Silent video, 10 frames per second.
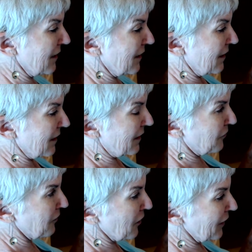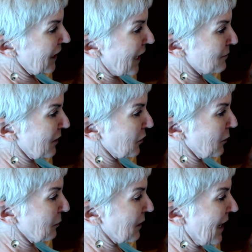The fairy godmother
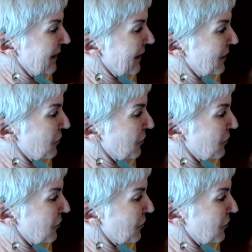replied that